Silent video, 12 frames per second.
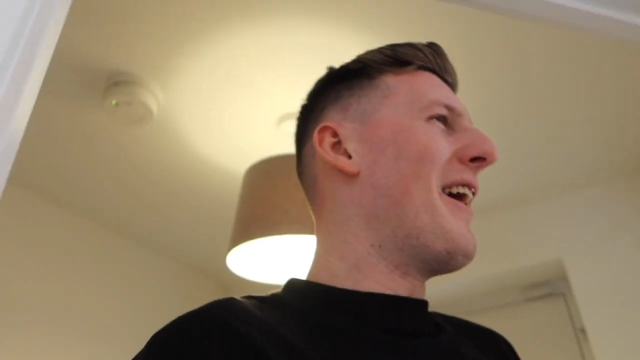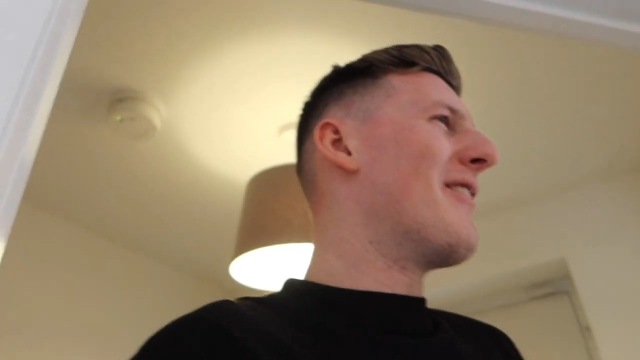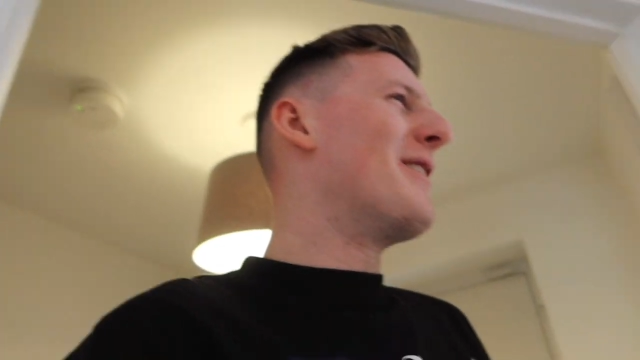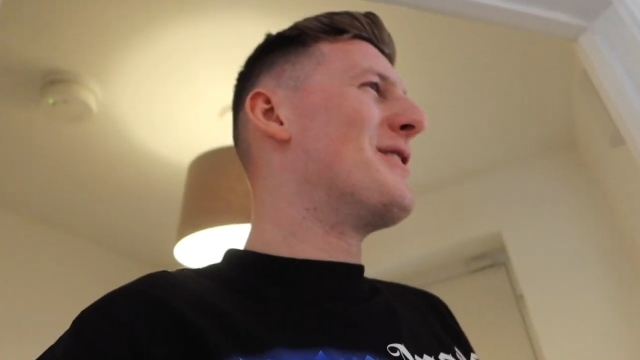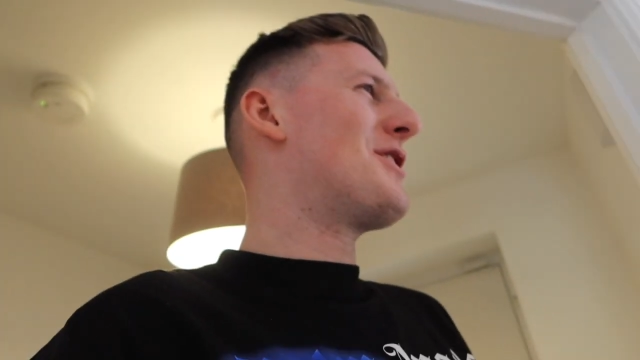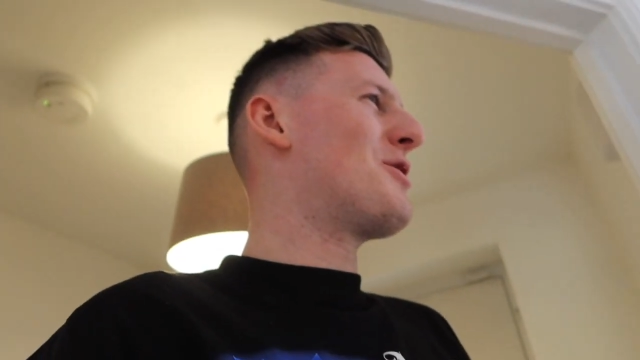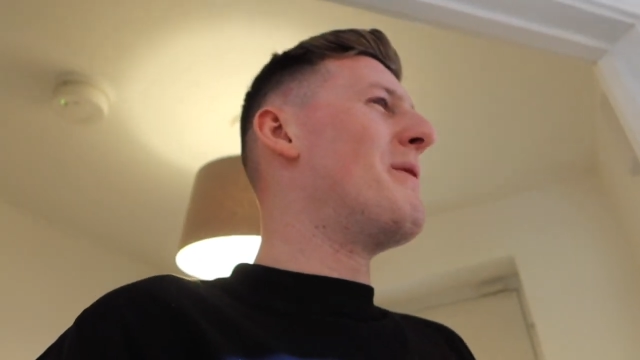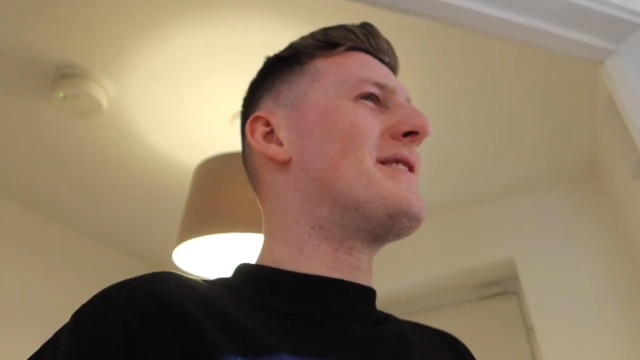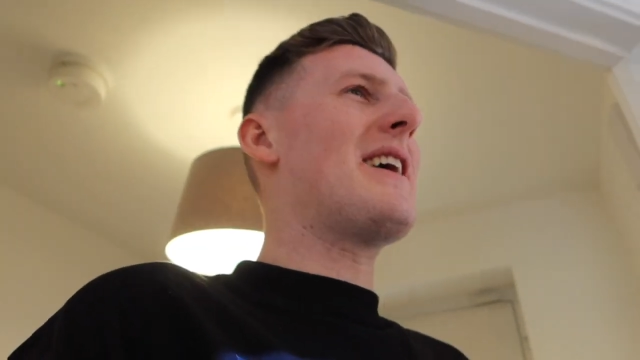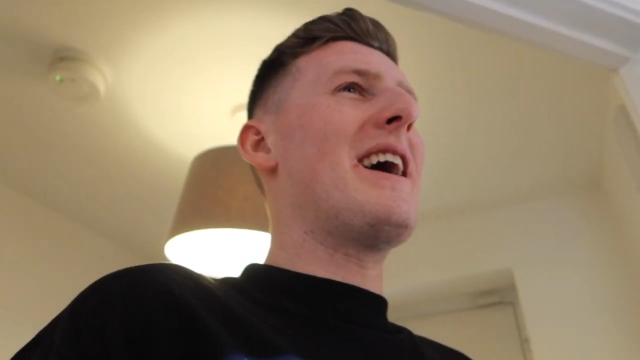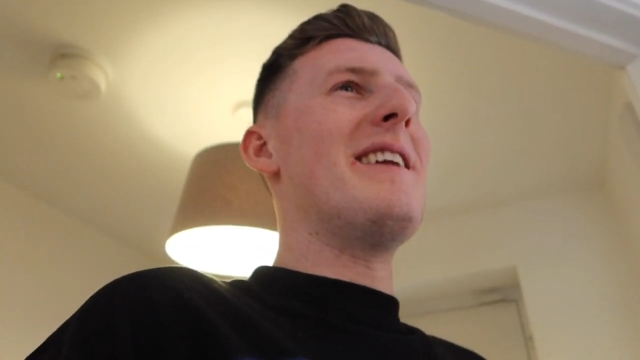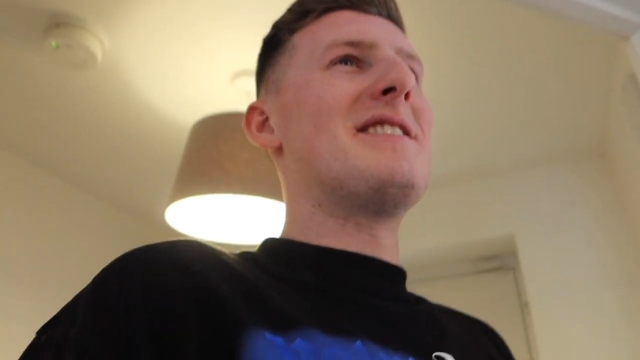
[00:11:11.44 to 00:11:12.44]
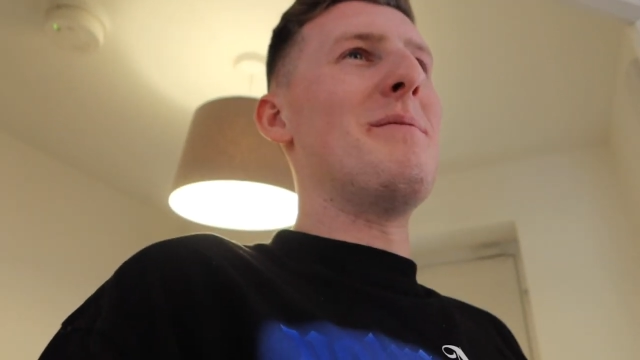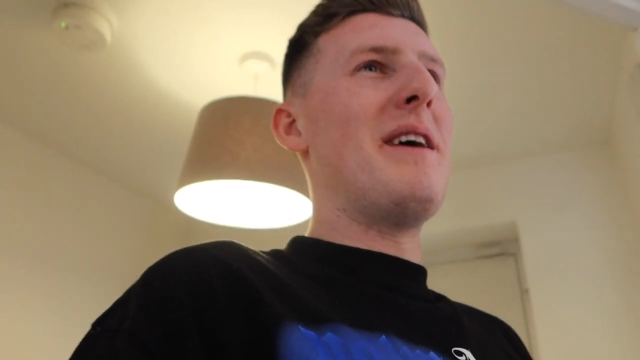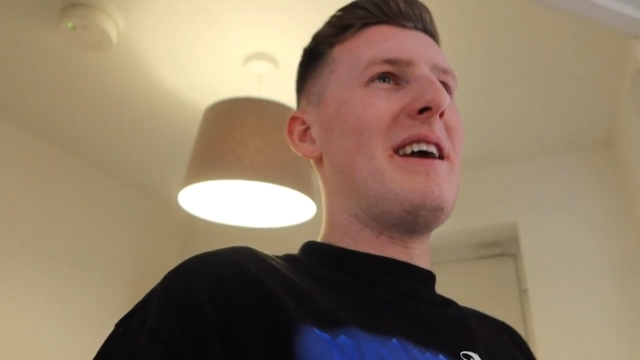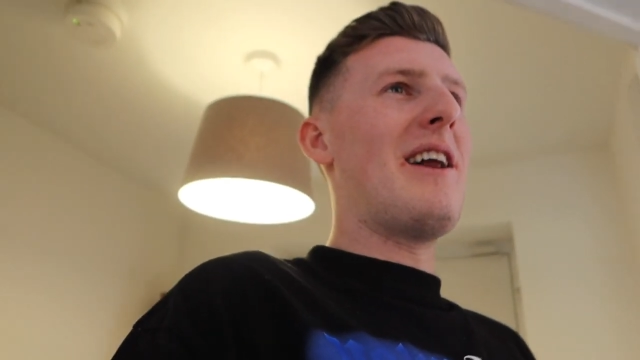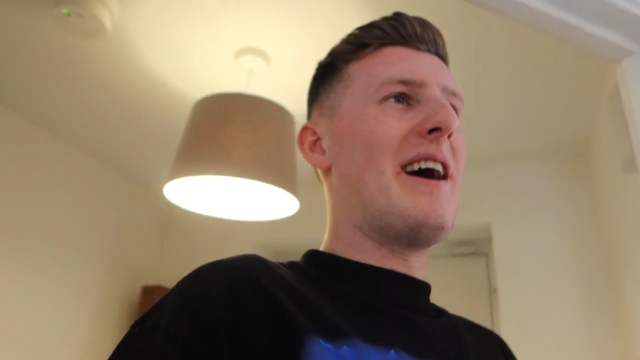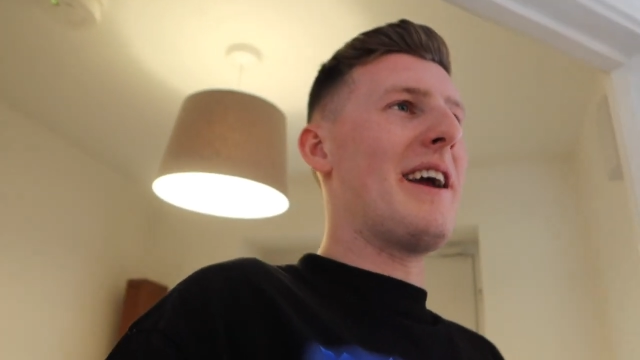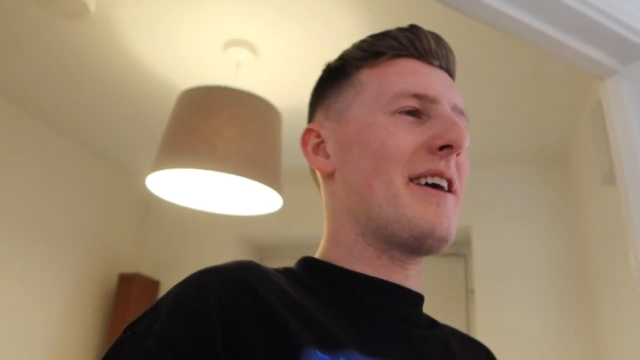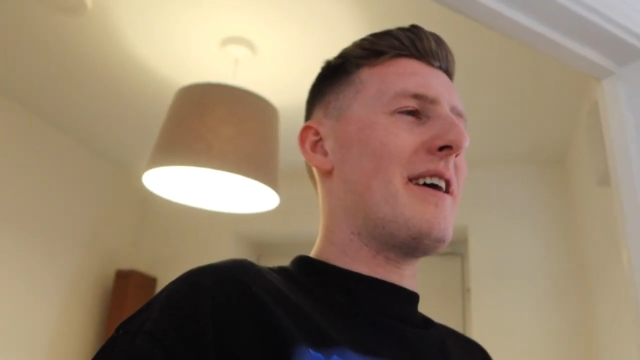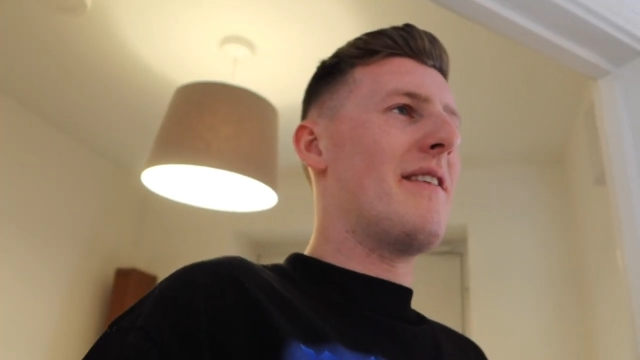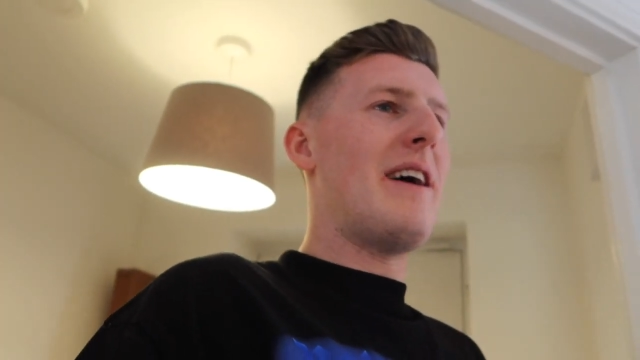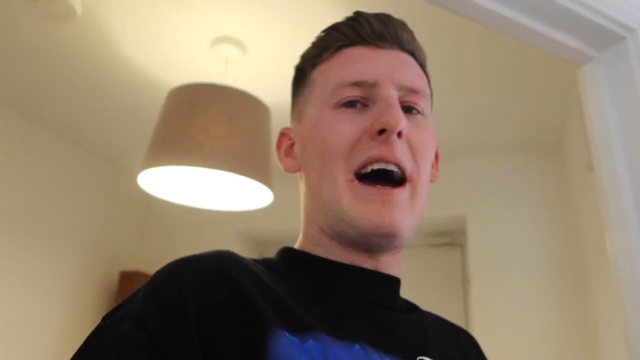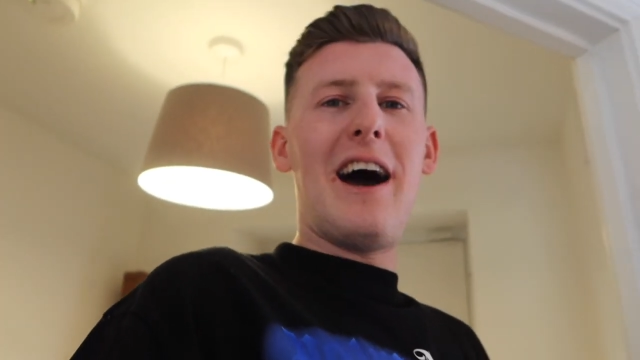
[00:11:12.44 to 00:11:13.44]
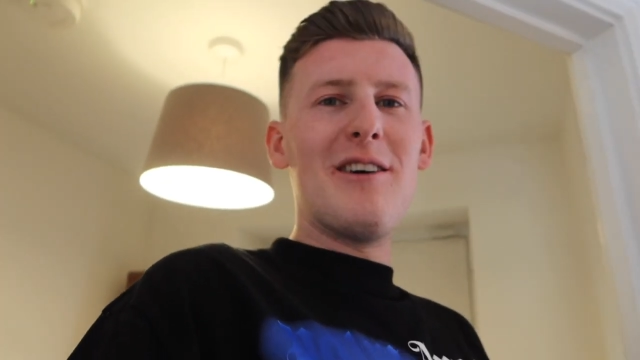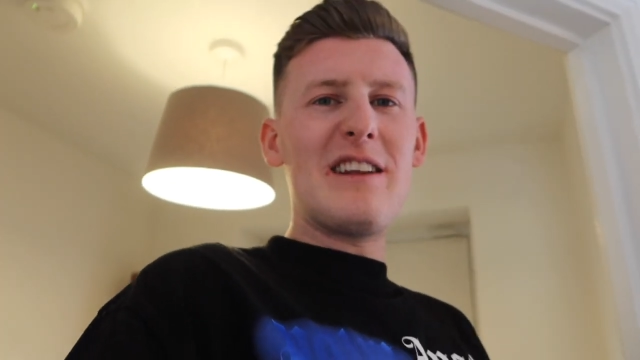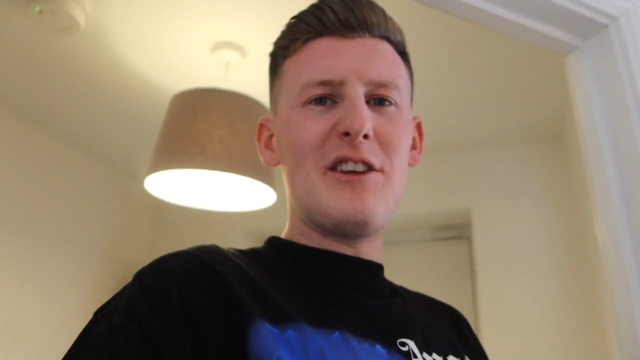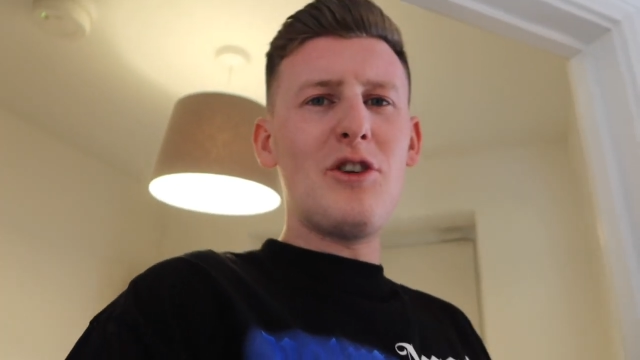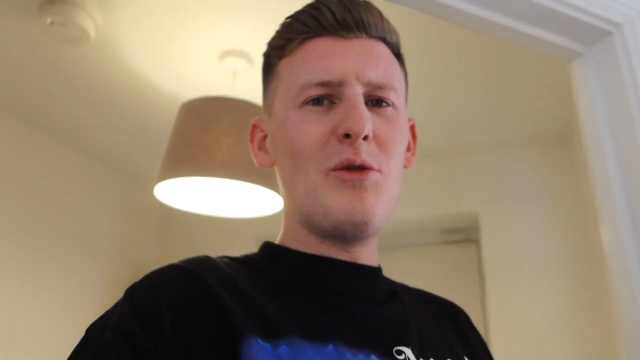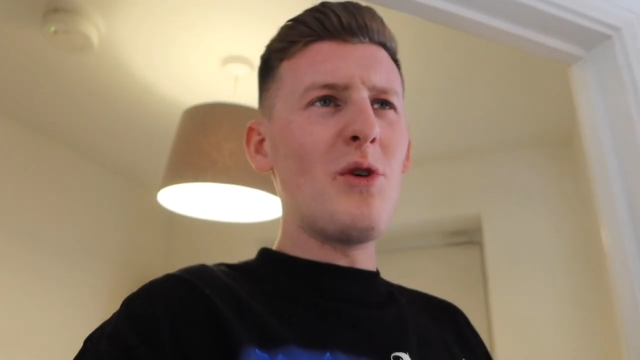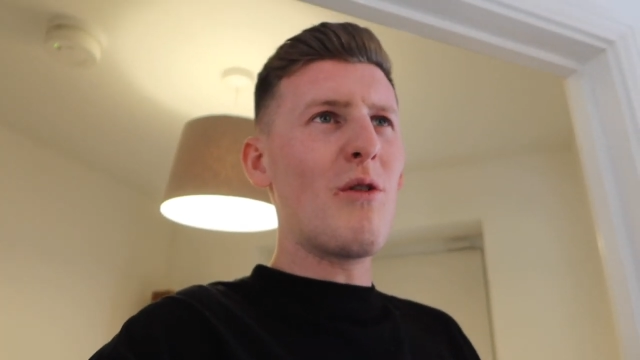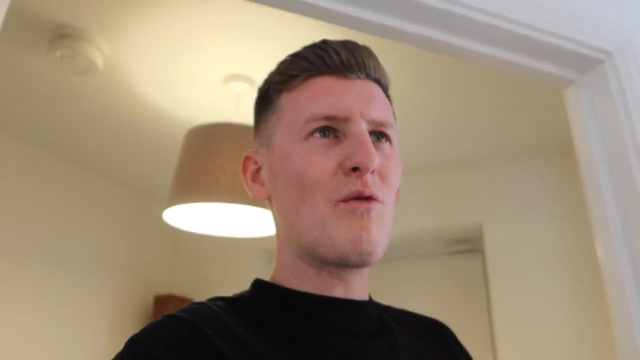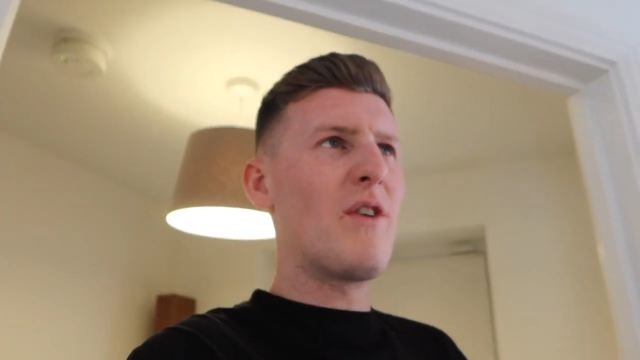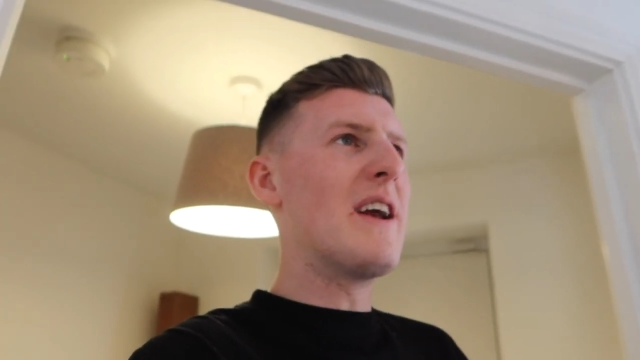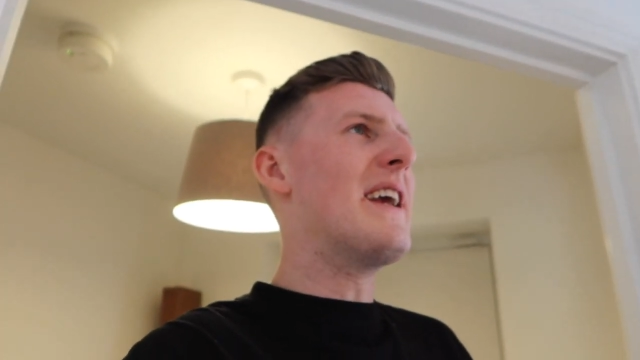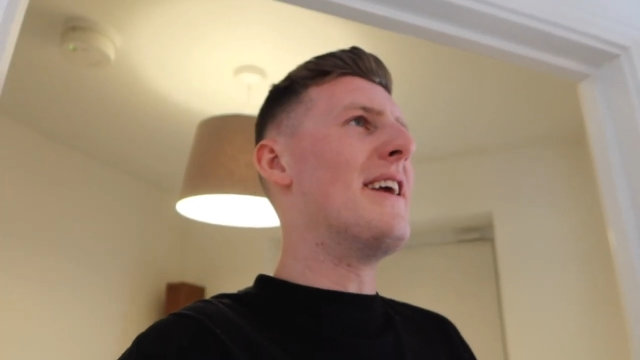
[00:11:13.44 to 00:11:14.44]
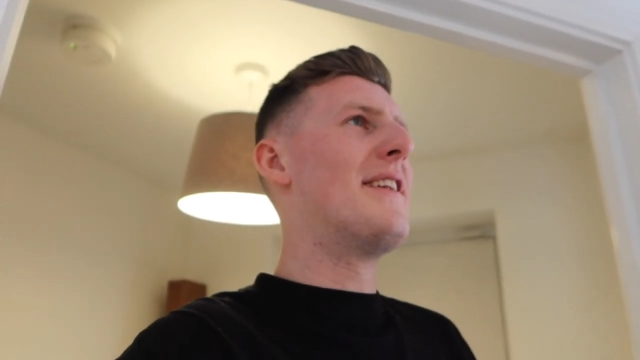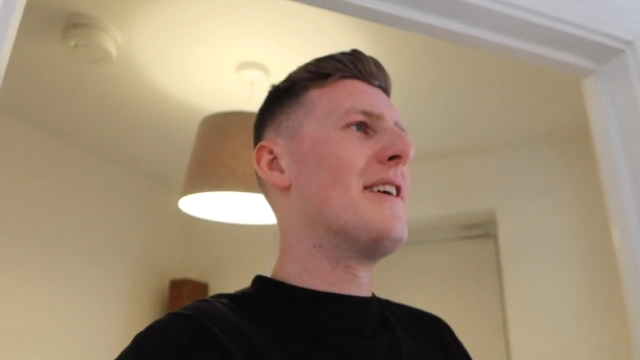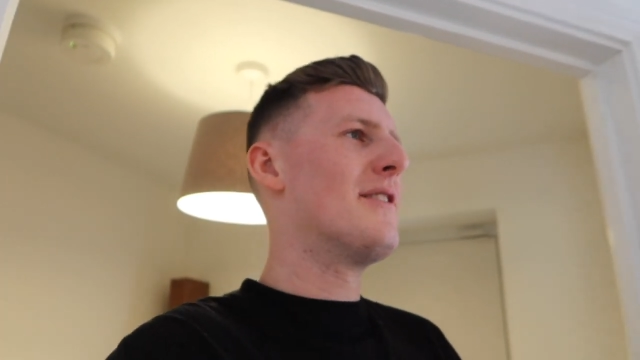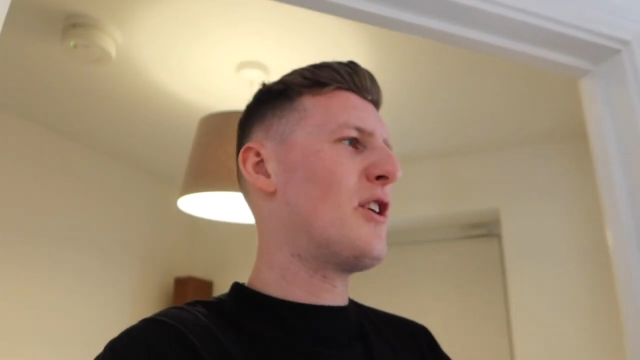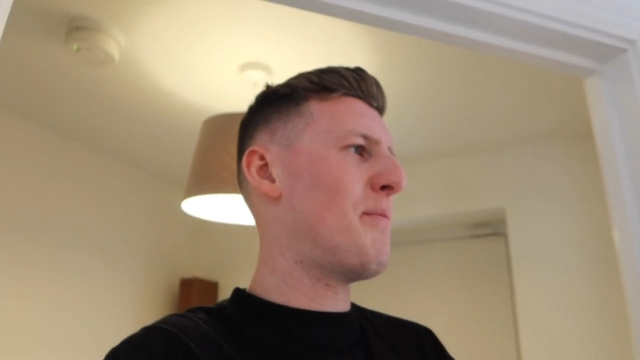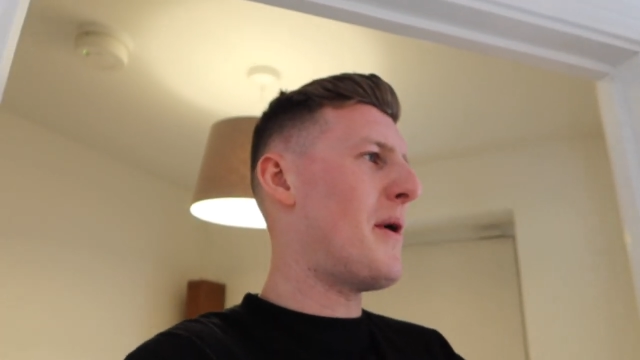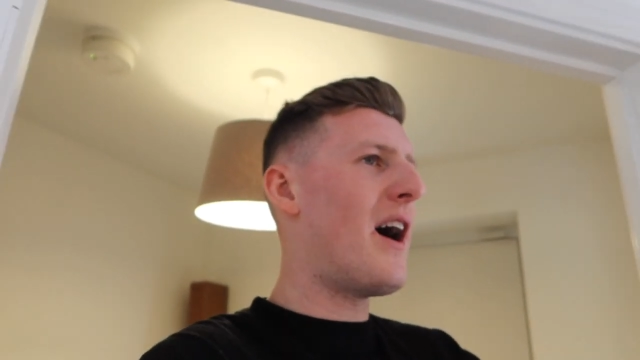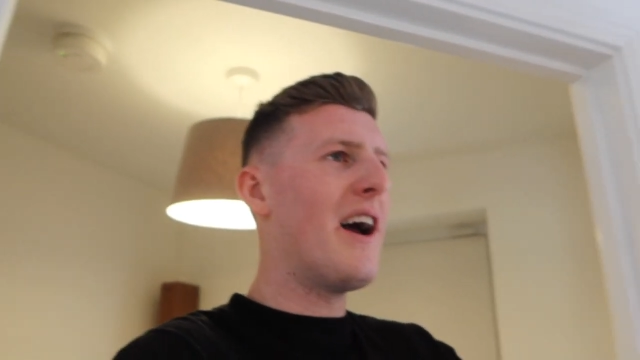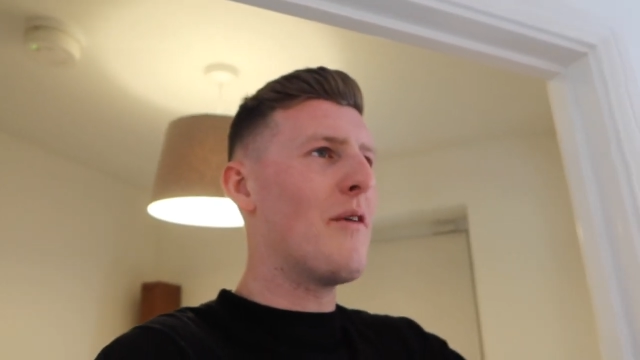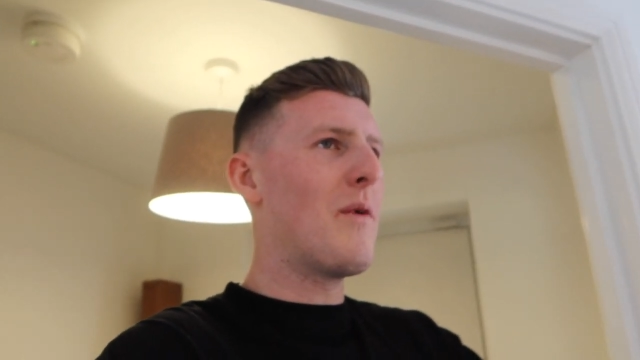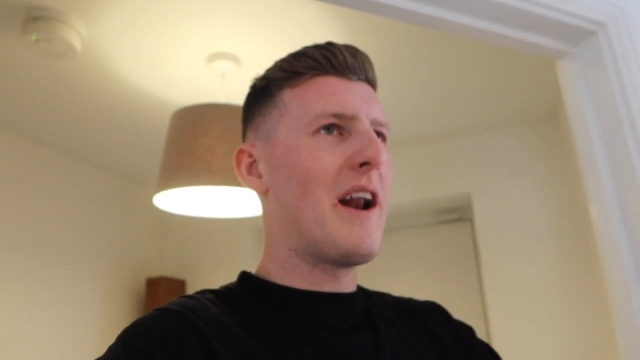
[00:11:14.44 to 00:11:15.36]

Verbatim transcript: Erin's just been saying to me, like, how did you not read Dubai